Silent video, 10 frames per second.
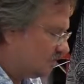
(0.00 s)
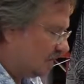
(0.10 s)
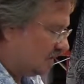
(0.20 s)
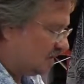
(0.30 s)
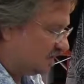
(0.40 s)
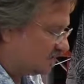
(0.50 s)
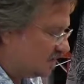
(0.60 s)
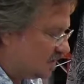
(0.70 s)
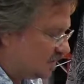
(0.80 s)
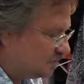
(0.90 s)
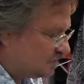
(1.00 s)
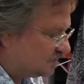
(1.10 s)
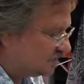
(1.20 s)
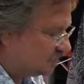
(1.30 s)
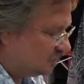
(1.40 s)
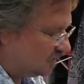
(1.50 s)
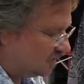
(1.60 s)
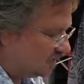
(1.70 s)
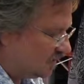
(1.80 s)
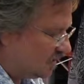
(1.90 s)
And like I said, I'm just
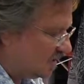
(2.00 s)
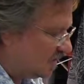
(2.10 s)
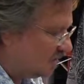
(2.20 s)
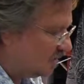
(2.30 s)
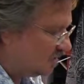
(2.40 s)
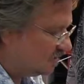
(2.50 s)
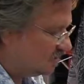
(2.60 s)
doing a